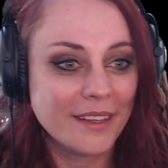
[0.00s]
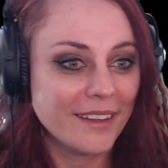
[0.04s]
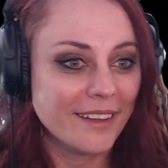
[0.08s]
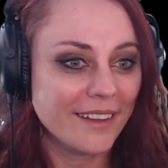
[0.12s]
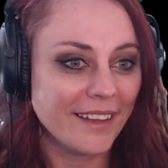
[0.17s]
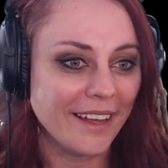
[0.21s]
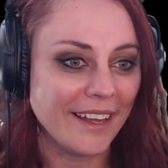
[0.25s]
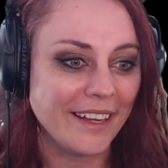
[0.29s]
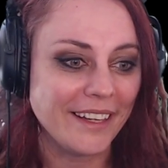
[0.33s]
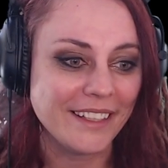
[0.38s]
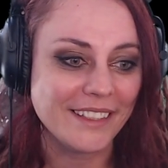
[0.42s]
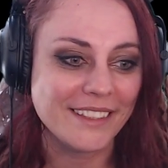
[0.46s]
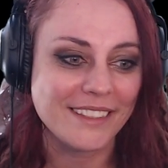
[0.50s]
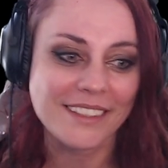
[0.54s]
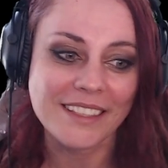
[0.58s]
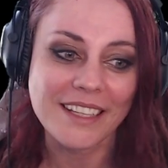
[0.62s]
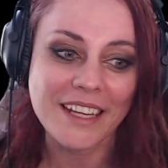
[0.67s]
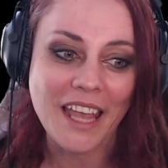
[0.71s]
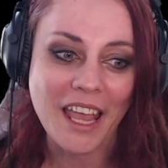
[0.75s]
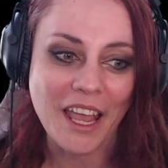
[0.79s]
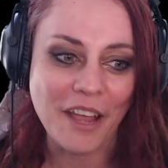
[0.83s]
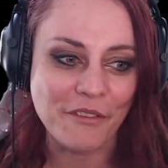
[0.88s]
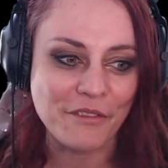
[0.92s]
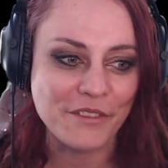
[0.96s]
and he
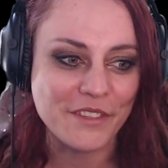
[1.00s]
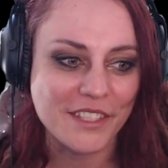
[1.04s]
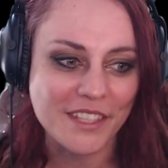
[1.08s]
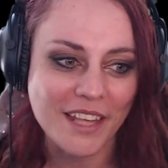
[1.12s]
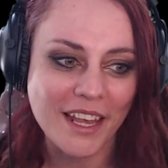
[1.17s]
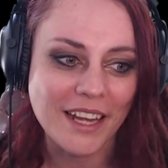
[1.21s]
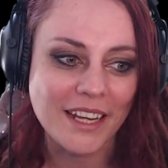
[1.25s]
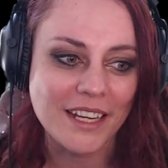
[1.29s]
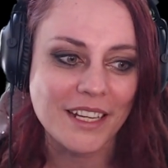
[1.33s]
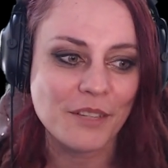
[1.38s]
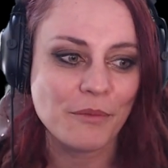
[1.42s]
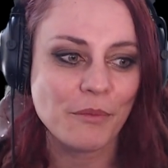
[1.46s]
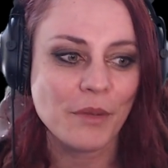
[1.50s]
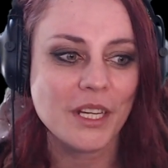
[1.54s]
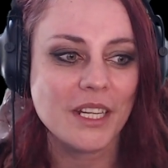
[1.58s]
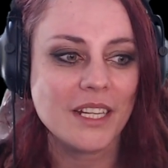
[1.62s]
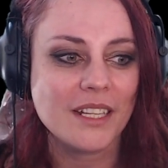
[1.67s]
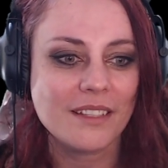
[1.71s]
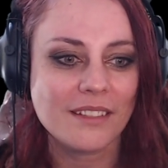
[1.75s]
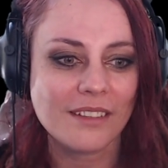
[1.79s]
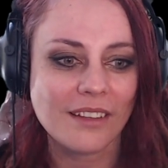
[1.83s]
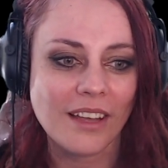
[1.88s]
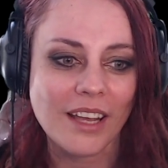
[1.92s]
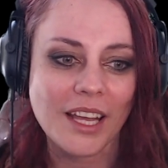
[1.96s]
have said it many
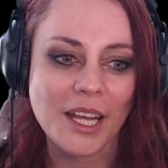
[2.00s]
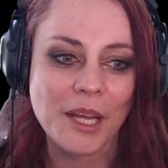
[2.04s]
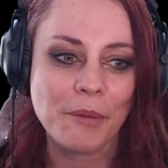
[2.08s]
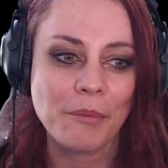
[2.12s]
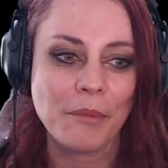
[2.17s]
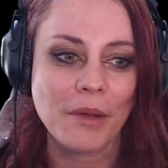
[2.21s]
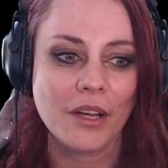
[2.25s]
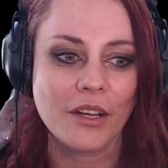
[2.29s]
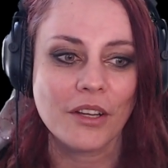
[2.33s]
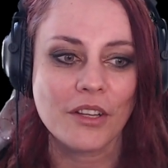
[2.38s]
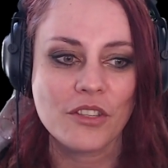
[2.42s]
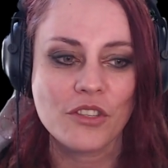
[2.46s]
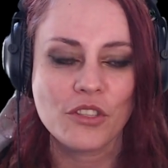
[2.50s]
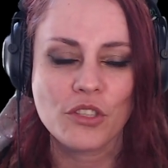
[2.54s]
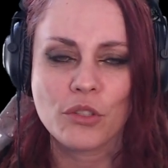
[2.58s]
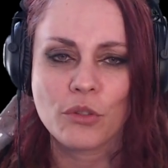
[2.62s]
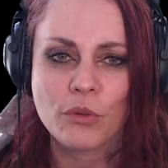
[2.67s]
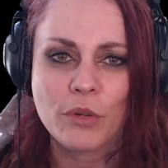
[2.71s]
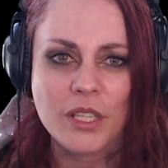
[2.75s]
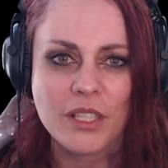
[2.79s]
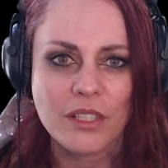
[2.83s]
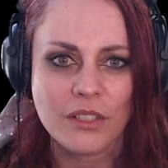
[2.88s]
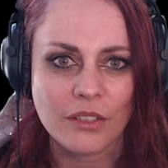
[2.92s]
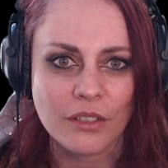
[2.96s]
time on
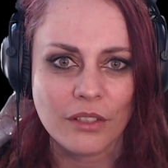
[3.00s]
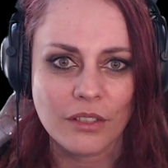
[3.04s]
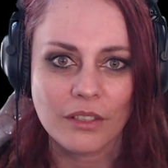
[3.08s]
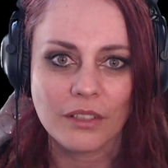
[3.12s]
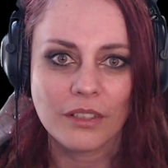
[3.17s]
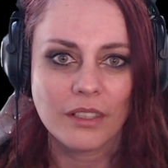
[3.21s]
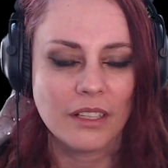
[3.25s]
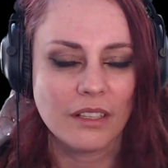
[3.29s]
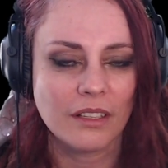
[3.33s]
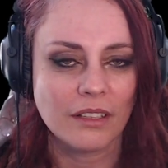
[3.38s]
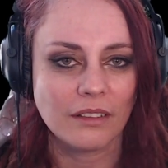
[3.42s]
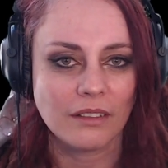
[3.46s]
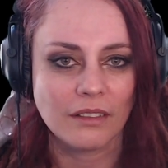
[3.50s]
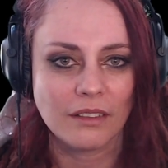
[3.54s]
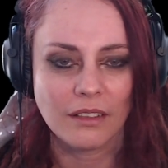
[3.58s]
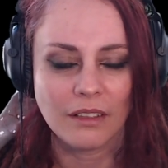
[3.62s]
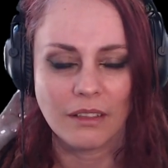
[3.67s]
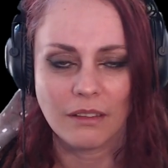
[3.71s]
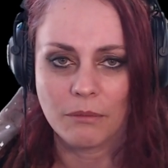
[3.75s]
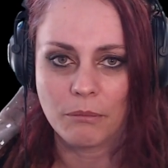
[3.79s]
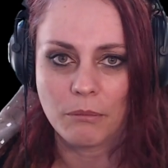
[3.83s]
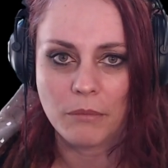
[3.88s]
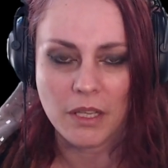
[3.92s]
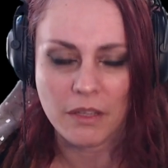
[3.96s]
Twitter and
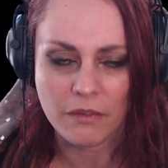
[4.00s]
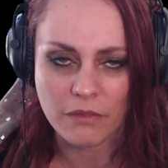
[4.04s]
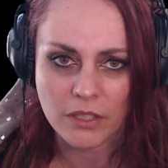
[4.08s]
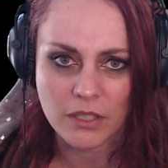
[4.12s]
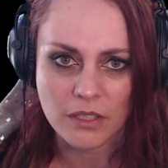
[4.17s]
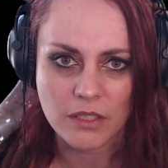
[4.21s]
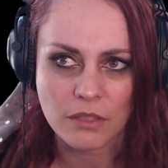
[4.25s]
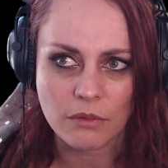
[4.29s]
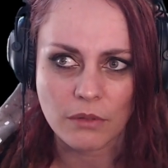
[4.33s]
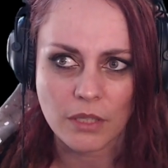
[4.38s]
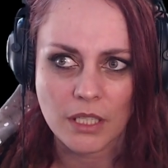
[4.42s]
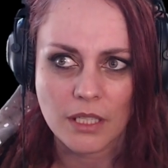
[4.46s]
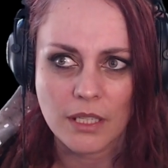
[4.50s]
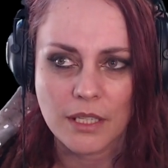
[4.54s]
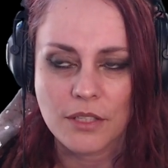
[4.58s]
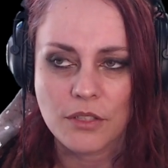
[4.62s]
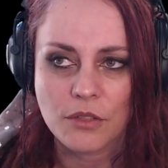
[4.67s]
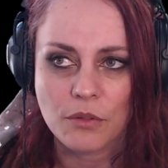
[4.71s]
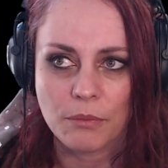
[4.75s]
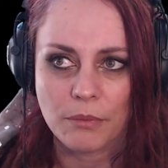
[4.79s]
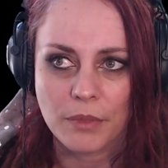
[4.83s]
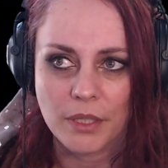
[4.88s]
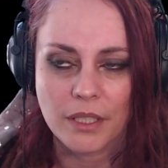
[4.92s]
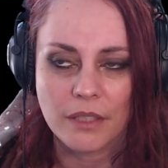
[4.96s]
um, even directly to me.